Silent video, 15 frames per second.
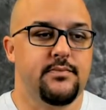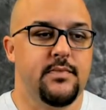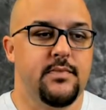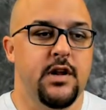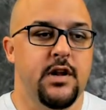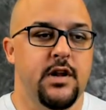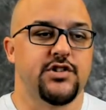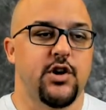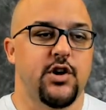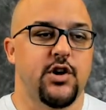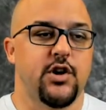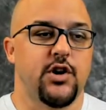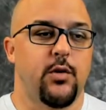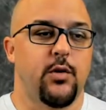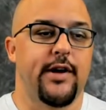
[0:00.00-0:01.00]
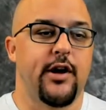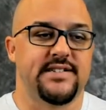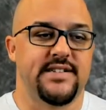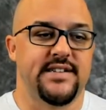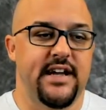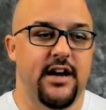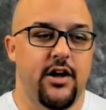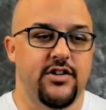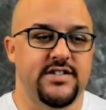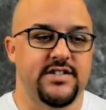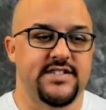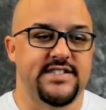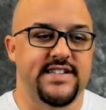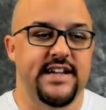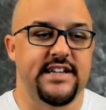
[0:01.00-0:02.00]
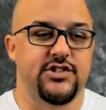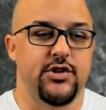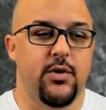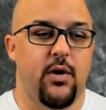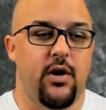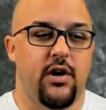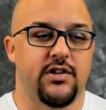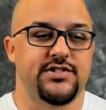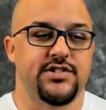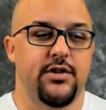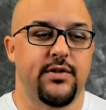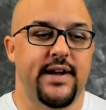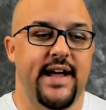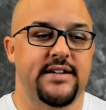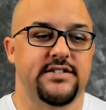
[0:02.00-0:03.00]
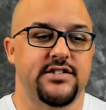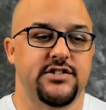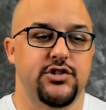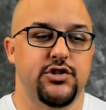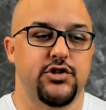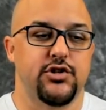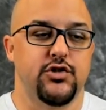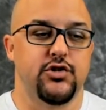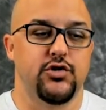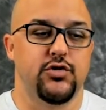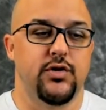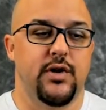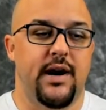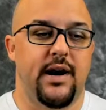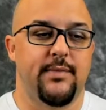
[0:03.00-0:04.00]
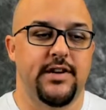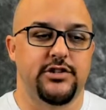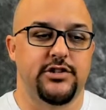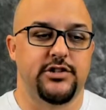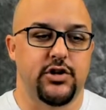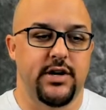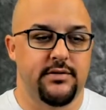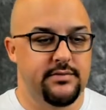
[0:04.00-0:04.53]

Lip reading: So when we go back to the other settings, you also get to, I'm going to